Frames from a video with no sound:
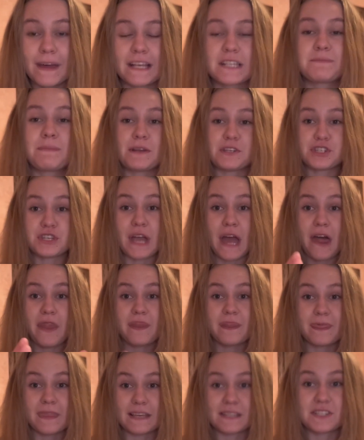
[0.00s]
especially
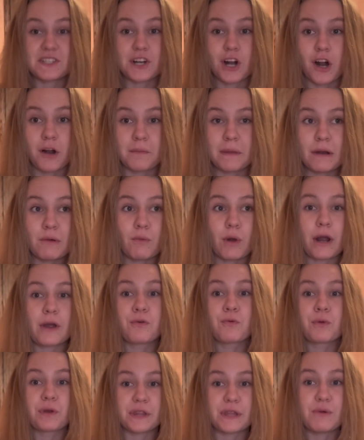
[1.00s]
at this tournament where I
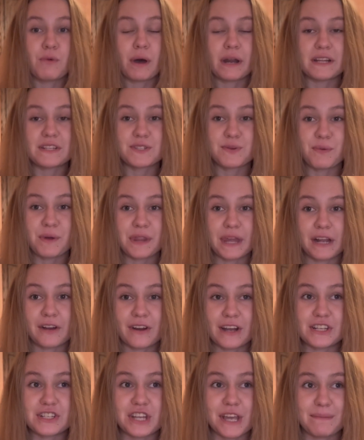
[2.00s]
really wanted to win that
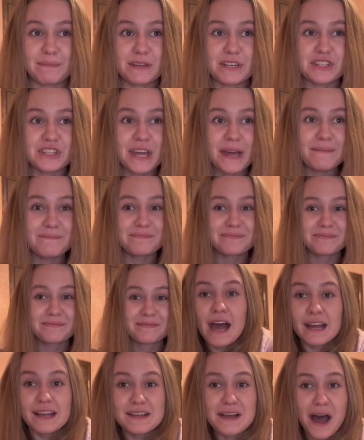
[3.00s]
grand championship,
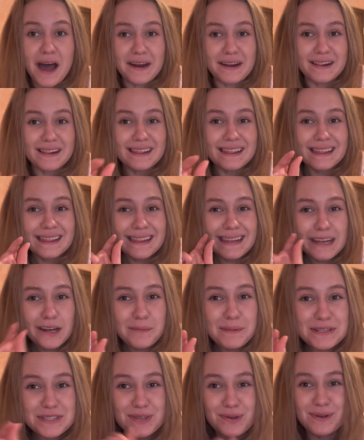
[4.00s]
got a little
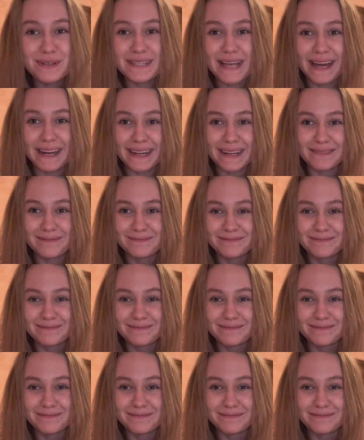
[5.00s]
bit too excited.